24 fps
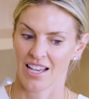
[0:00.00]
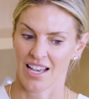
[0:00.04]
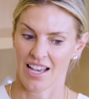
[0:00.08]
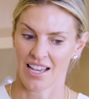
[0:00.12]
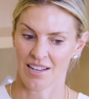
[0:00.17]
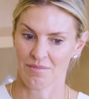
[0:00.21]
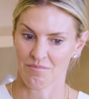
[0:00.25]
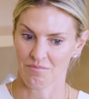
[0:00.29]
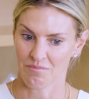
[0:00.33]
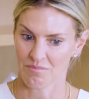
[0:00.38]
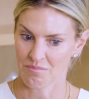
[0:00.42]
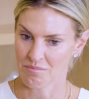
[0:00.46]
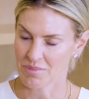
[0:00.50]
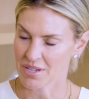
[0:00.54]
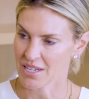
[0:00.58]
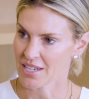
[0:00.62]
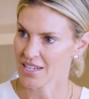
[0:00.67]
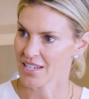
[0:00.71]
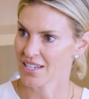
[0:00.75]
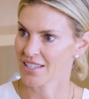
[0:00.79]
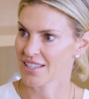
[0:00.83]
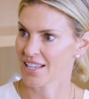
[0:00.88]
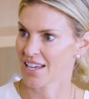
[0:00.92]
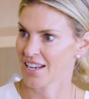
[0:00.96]
and
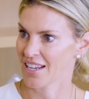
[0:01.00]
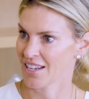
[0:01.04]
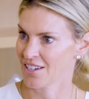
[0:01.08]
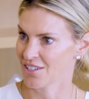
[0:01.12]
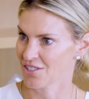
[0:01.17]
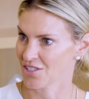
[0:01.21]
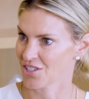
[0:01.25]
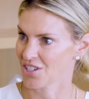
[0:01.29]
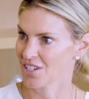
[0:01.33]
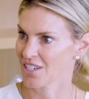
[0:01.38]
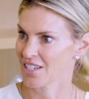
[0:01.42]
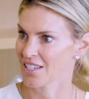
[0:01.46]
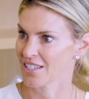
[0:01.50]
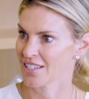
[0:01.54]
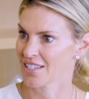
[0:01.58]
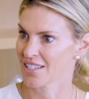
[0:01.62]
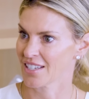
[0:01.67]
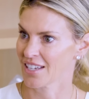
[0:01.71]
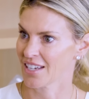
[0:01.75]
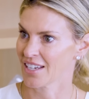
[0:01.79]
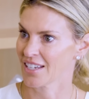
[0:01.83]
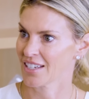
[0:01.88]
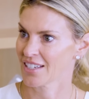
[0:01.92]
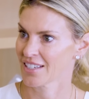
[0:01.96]
being in that energy is
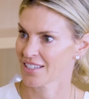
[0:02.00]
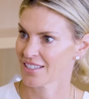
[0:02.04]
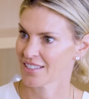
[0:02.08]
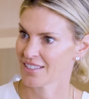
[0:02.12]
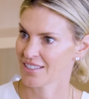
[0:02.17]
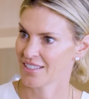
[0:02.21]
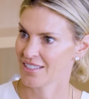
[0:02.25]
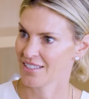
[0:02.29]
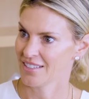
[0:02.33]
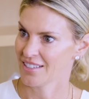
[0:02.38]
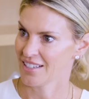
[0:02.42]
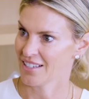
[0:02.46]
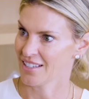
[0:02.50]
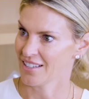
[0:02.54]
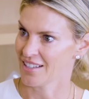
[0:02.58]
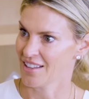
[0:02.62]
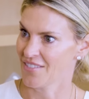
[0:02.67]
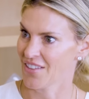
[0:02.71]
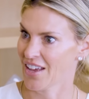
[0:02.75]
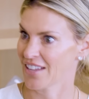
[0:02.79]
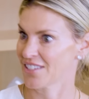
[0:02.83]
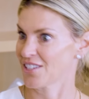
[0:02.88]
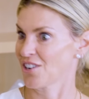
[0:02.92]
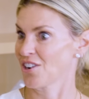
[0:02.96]
like,
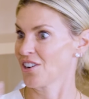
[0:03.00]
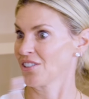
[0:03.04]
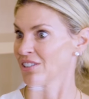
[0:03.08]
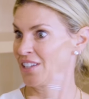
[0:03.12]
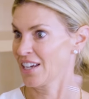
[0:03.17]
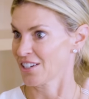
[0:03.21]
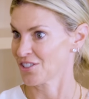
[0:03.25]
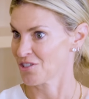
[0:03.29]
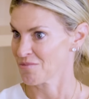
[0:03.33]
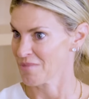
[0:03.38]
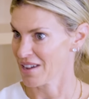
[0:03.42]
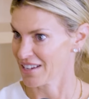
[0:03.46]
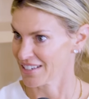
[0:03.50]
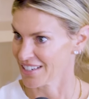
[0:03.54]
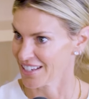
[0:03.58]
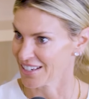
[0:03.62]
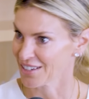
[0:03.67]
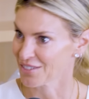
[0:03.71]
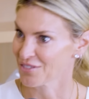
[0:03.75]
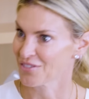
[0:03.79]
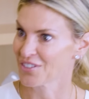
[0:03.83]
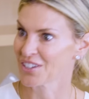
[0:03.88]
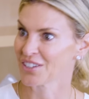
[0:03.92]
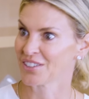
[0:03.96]
and that's our
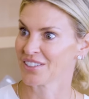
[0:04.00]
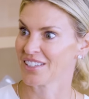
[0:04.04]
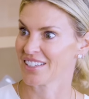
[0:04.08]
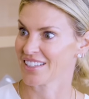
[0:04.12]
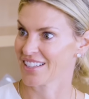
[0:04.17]
electromagnetic field.